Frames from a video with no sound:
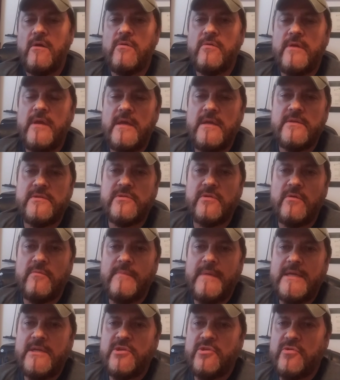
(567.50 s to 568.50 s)
Okay, so
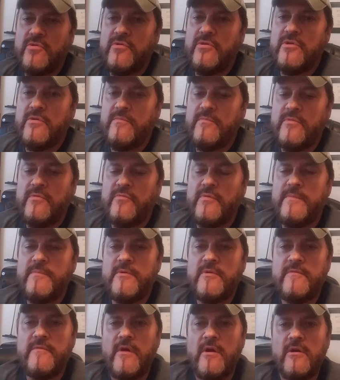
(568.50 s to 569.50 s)
make sure you
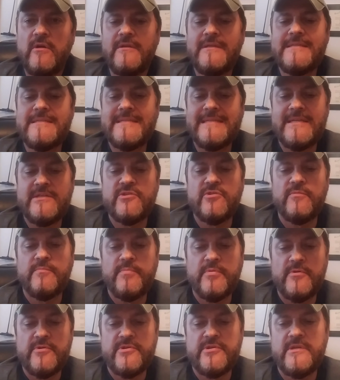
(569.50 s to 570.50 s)
remove all essential
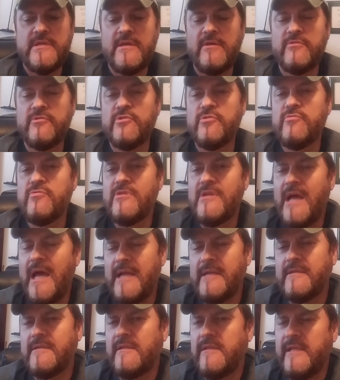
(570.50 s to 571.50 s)
personnel. Do
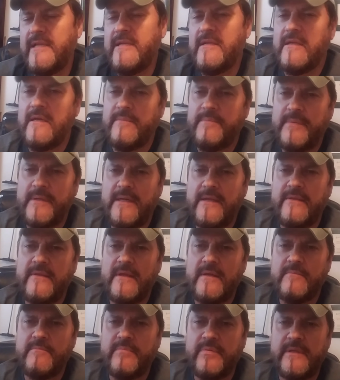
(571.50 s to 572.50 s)
not clean up
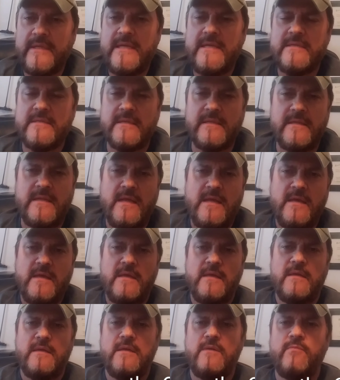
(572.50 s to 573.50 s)
anything, please. And,
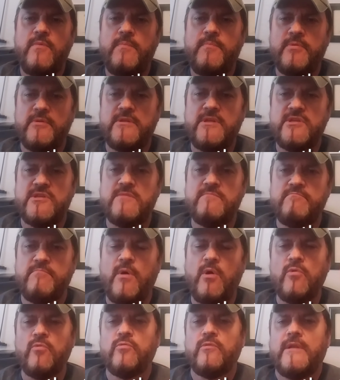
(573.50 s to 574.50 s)
and we put this in
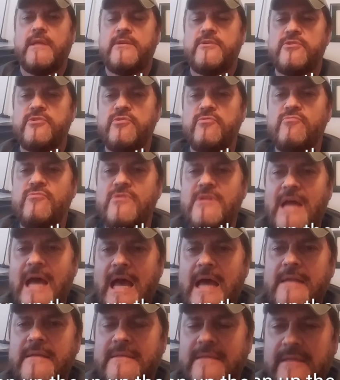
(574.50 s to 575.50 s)
bold letters do
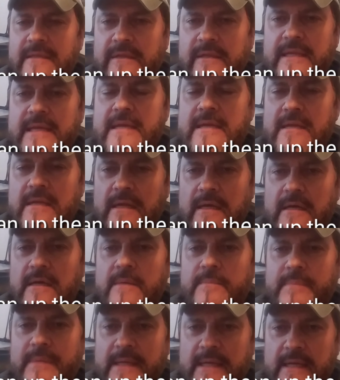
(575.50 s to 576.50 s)
not clean
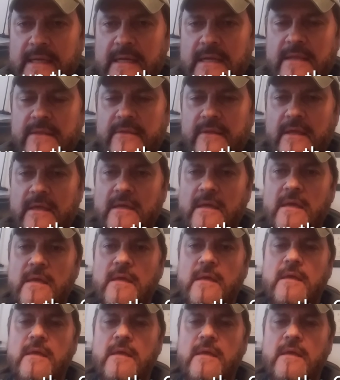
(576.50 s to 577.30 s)
up anything.